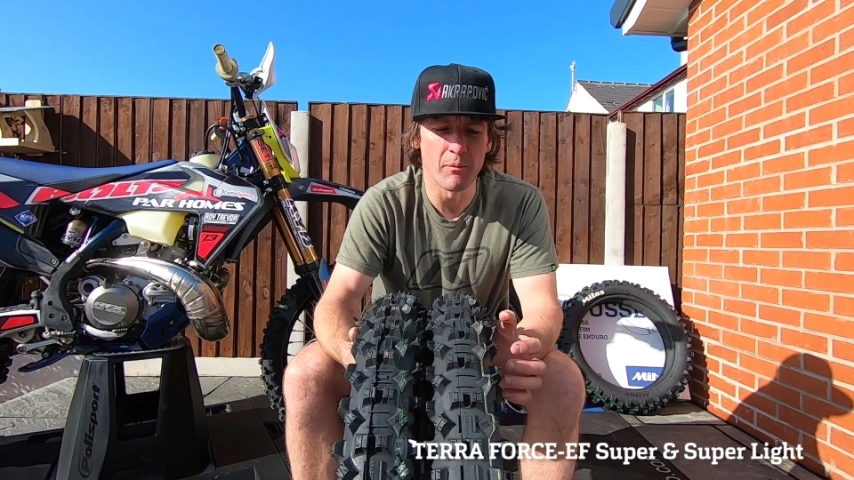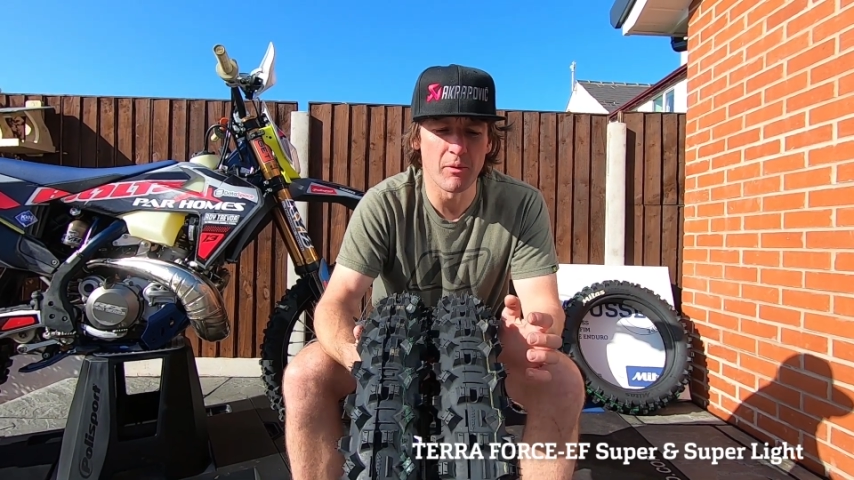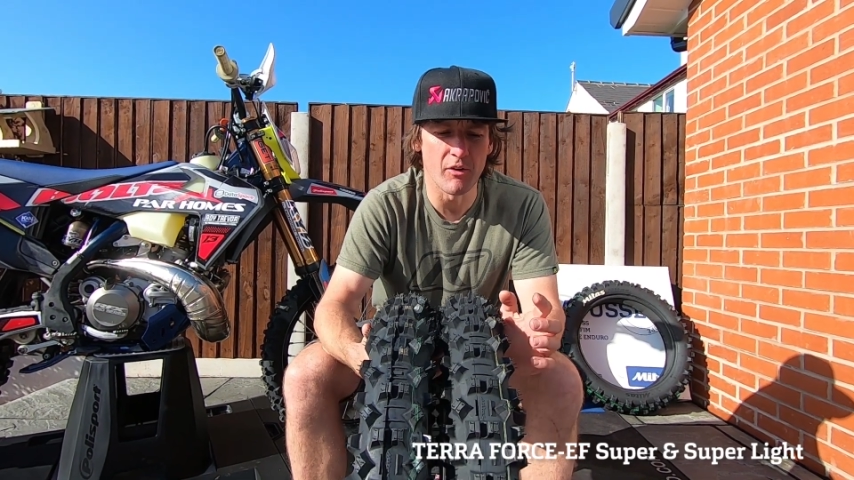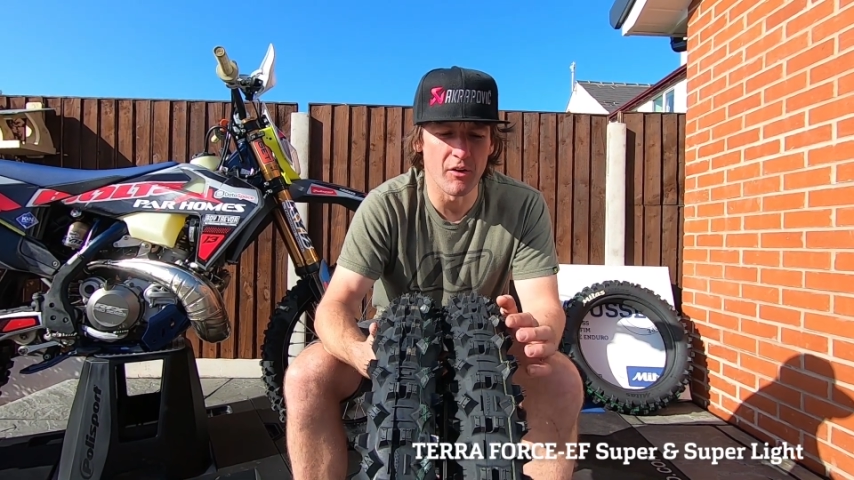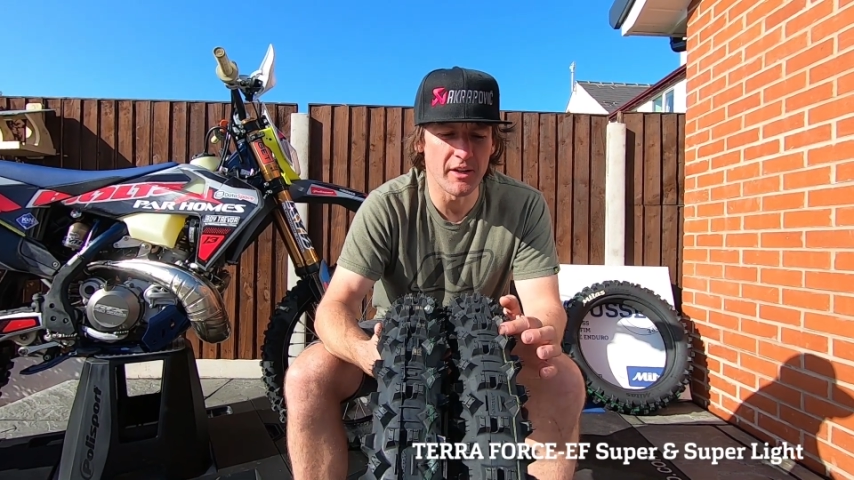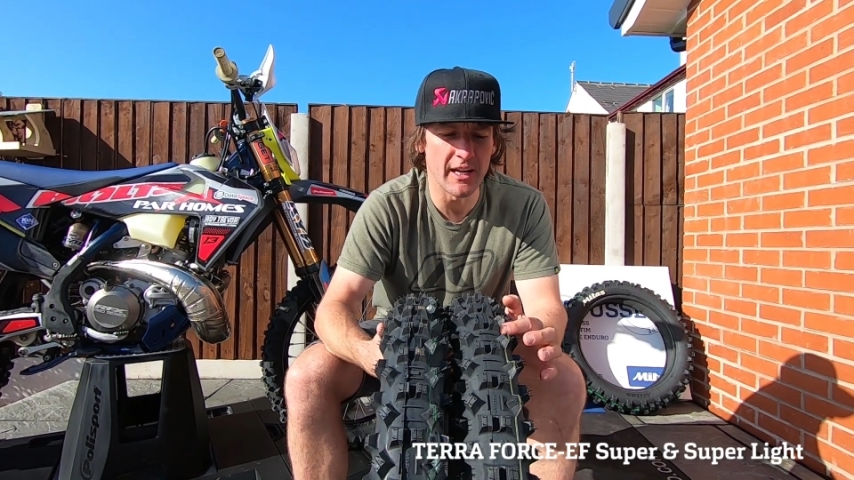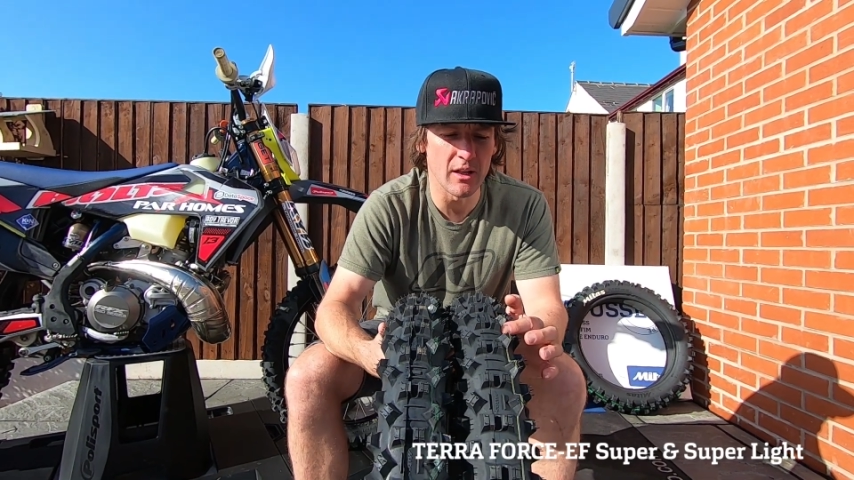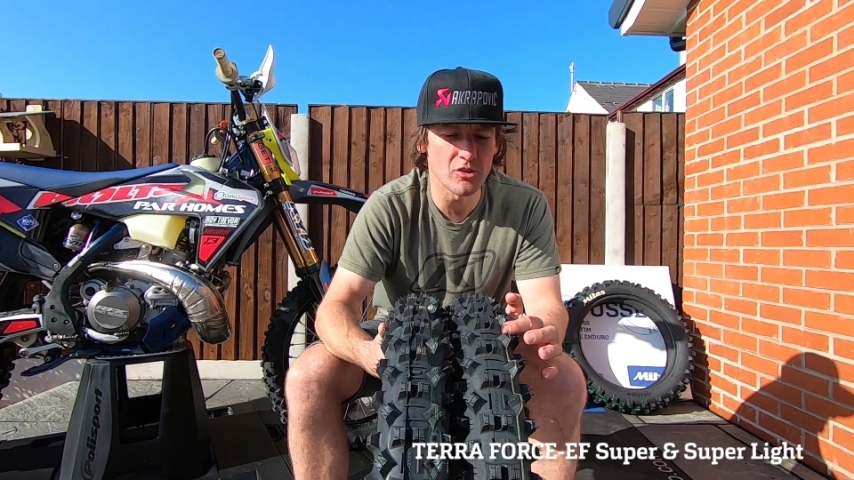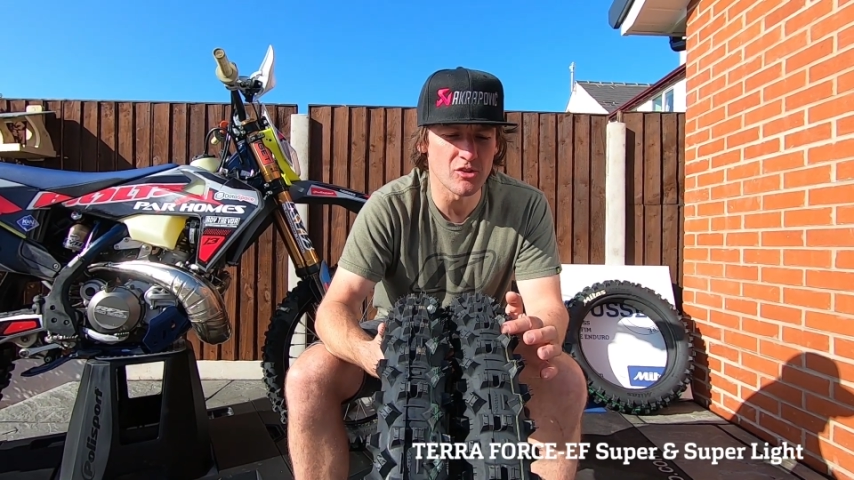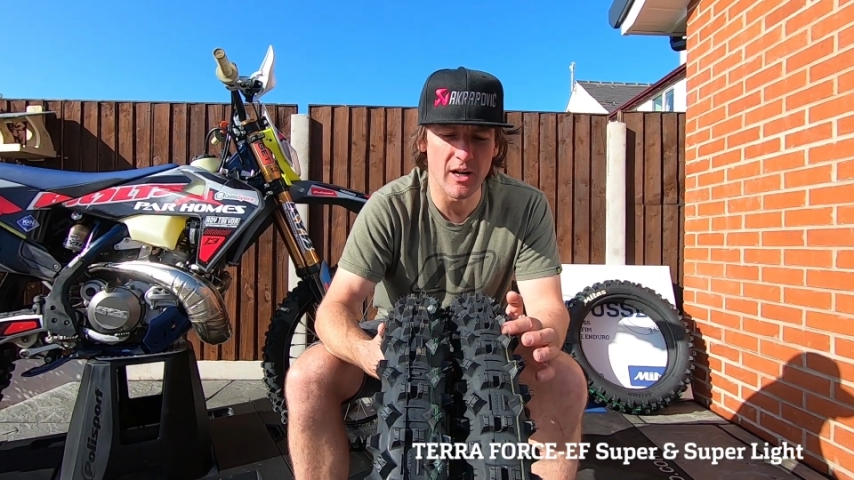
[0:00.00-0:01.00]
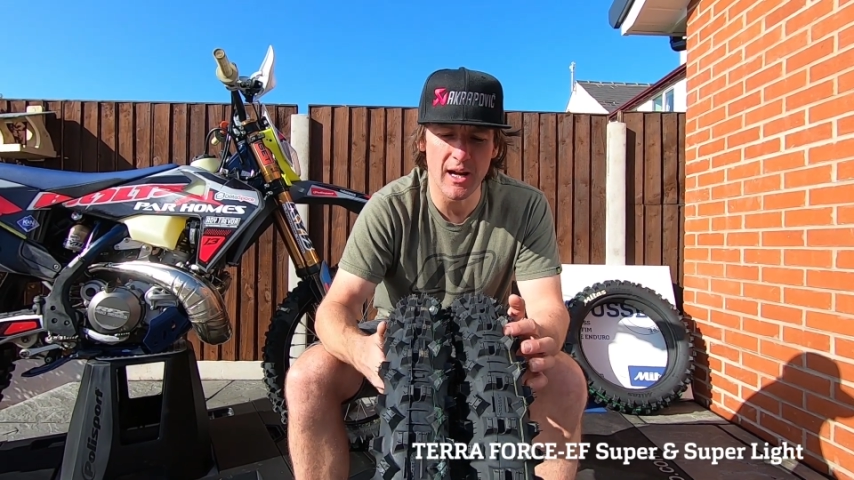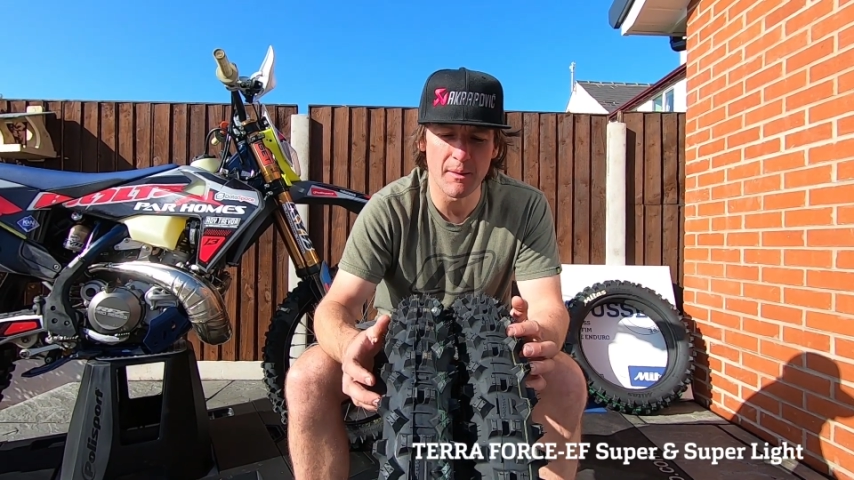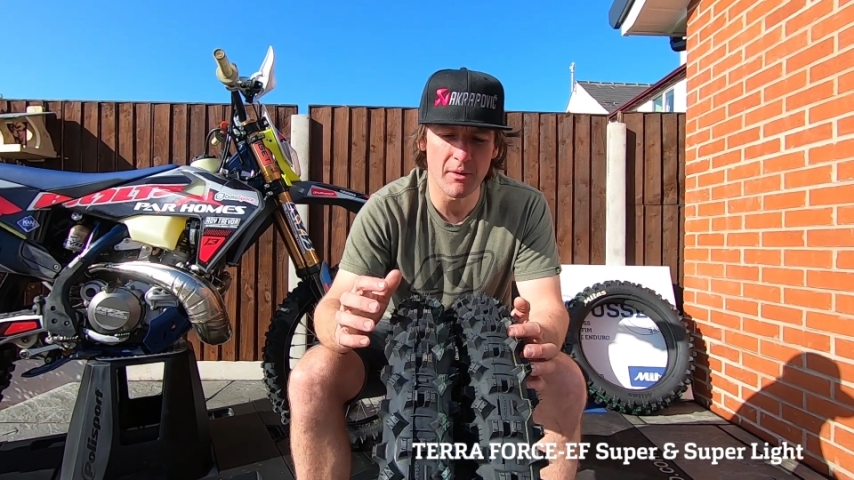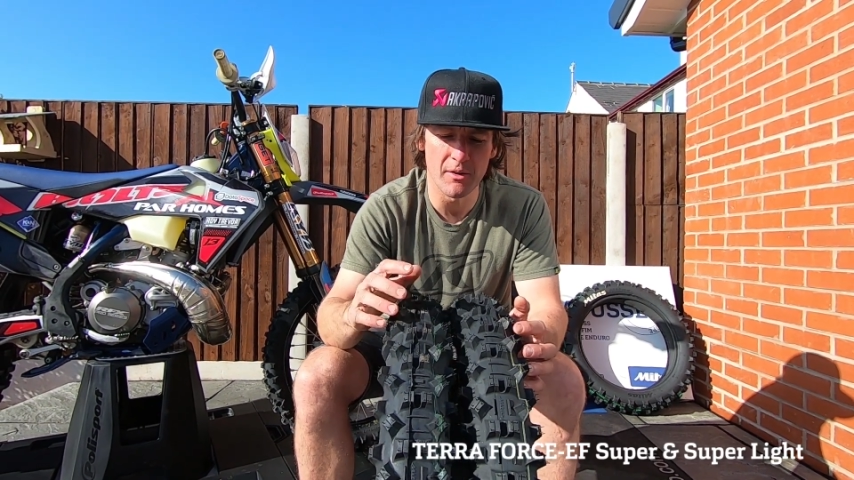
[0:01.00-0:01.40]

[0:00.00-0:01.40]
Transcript: We've got the yellow stripe